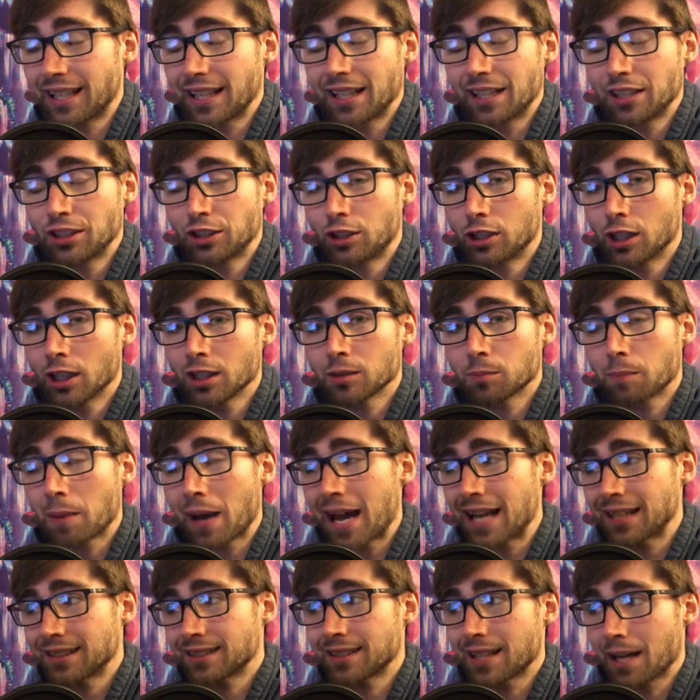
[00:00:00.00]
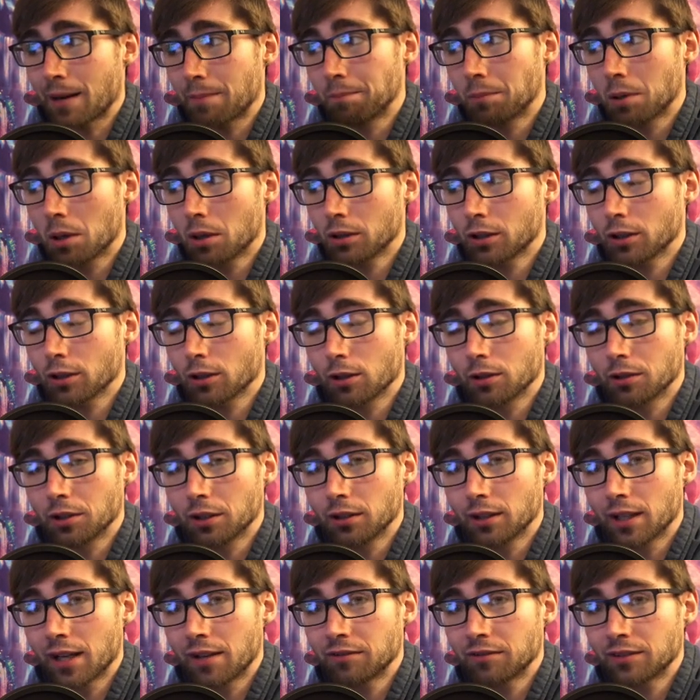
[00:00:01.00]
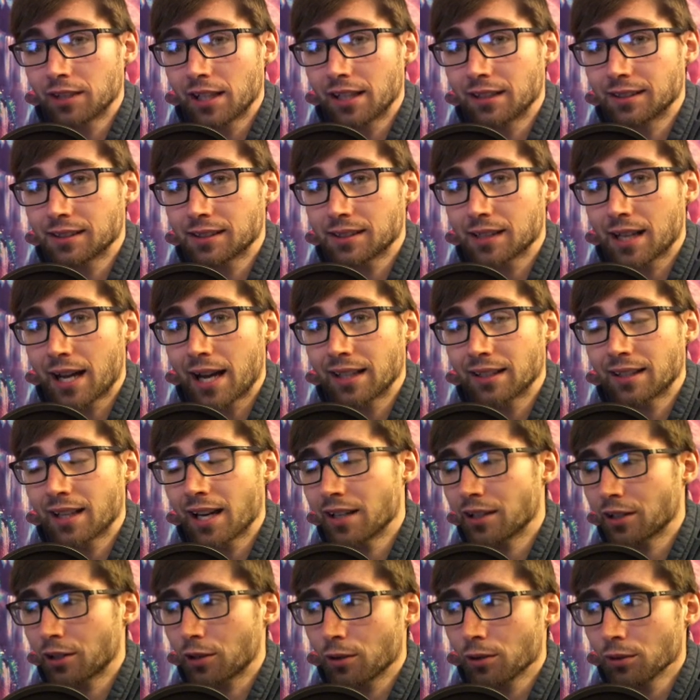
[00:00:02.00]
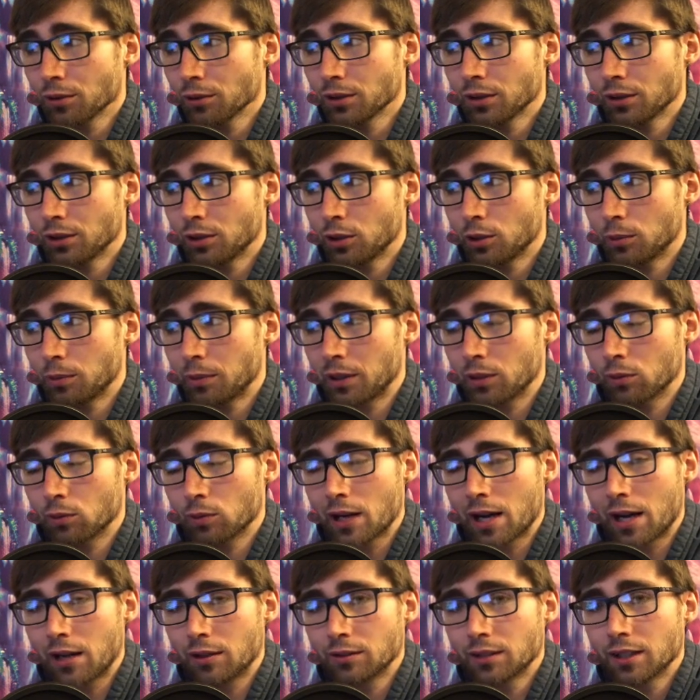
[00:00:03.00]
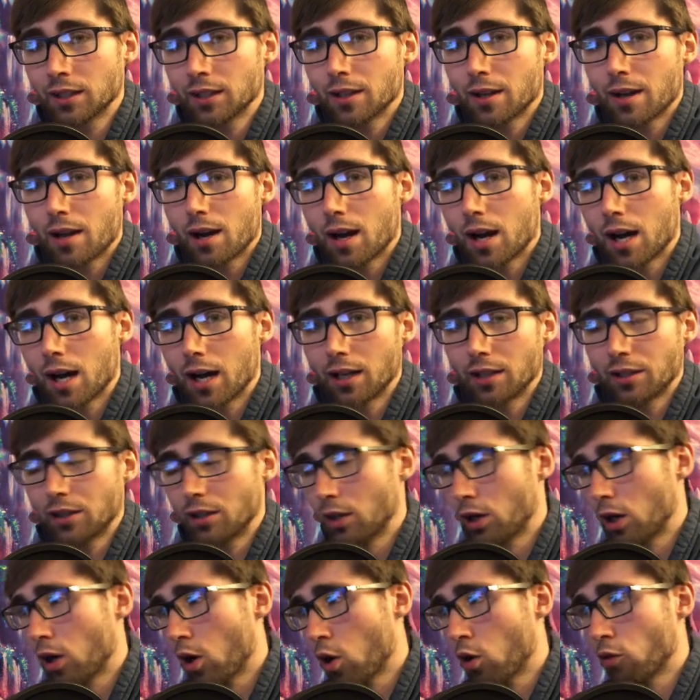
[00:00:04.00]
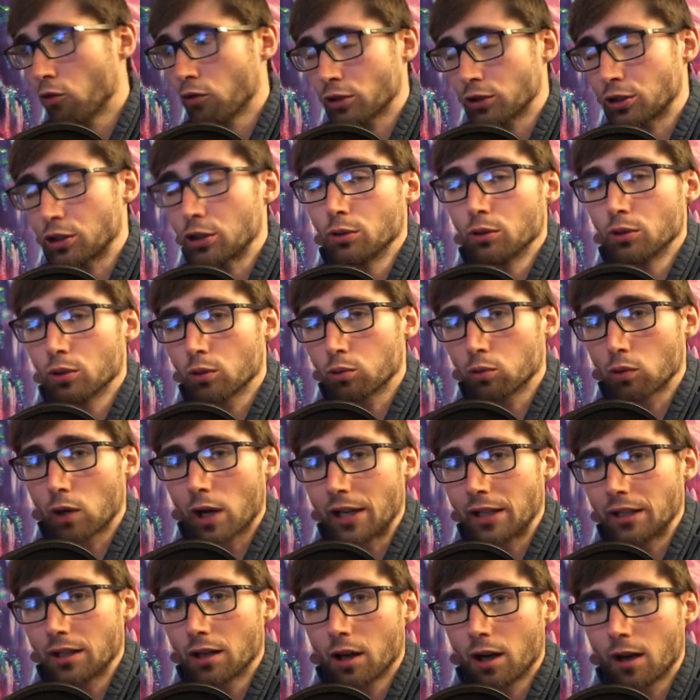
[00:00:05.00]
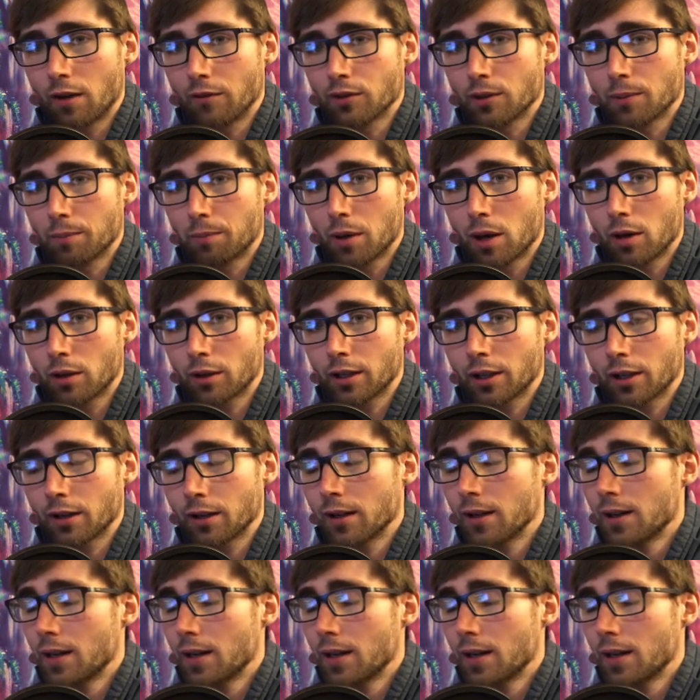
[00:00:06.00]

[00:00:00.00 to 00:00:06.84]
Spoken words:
it just past that bunker on the left-hand side, kind of curled a little bit around over to the right of the bunker.